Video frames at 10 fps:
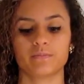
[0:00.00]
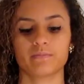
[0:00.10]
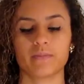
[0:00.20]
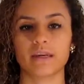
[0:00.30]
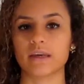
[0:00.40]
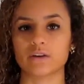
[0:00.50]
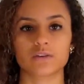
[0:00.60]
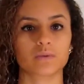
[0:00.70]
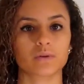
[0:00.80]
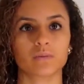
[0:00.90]
my
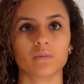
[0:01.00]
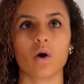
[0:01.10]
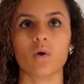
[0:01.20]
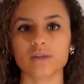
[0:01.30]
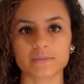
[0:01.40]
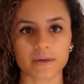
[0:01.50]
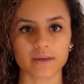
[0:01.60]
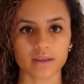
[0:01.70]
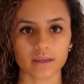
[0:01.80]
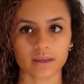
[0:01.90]
nails were always
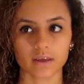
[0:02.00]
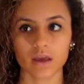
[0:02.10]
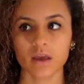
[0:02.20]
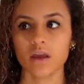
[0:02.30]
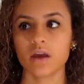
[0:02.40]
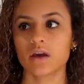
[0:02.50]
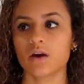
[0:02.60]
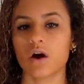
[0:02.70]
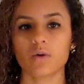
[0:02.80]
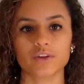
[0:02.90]
peeling,
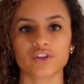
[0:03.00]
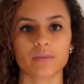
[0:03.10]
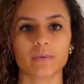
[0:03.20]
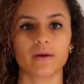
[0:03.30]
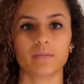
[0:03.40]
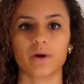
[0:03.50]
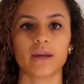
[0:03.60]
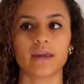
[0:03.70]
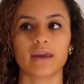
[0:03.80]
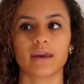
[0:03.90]
always chipping and
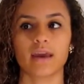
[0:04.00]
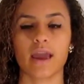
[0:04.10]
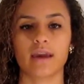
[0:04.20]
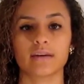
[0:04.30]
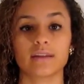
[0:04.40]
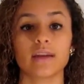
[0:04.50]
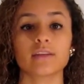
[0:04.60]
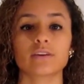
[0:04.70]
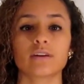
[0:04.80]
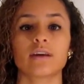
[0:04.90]
breaking, and then I
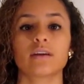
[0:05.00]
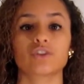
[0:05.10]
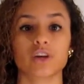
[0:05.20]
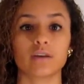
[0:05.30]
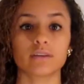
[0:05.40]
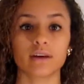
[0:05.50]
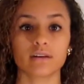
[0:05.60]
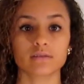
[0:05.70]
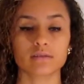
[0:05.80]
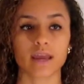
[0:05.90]
started getting gel
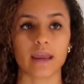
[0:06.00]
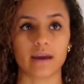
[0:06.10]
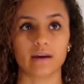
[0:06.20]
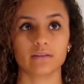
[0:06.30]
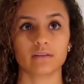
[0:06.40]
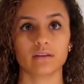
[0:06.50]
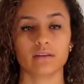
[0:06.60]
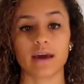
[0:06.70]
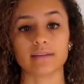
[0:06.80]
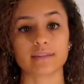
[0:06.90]
nails and
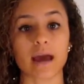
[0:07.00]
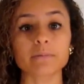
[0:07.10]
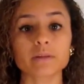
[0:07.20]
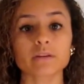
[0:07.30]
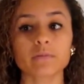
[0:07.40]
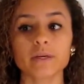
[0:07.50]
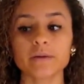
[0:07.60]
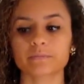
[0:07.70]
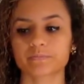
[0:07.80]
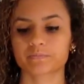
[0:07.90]
that stopped a little
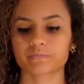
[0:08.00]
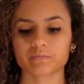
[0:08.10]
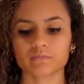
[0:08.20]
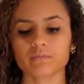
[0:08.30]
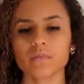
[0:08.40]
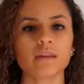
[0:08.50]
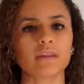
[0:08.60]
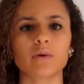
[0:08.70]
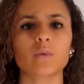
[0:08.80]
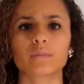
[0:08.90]
bit.
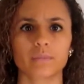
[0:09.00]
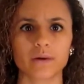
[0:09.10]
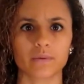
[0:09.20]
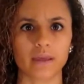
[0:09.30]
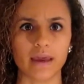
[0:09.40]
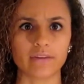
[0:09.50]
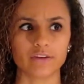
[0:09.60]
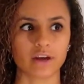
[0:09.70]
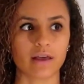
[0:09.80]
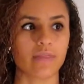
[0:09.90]
Like, they wouldn't break when they had the
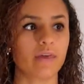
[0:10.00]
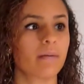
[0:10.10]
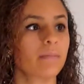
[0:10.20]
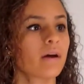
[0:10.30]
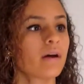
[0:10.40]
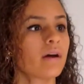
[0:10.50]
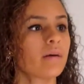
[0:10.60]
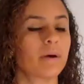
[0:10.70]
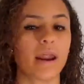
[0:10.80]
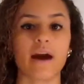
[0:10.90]
gel on them.
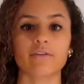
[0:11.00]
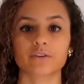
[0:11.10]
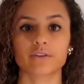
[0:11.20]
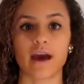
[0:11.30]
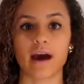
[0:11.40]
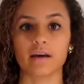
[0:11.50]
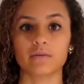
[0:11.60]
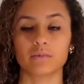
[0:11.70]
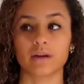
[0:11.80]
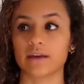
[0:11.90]
But after
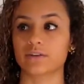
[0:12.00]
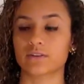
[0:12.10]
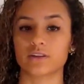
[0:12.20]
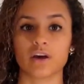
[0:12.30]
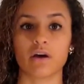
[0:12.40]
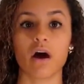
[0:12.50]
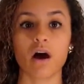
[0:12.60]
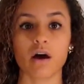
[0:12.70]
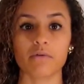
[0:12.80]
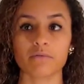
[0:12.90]
that, when I took the gel
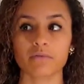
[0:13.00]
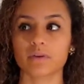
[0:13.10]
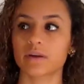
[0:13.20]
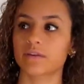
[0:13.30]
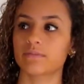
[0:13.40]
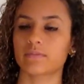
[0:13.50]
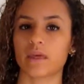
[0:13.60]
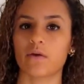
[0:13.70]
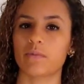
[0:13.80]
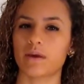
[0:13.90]
off,
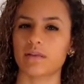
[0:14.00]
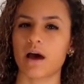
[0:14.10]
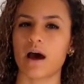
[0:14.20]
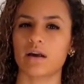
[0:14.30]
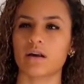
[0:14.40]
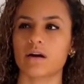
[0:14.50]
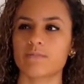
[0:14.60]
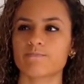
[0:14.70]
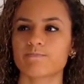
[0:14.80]
they would be a lot,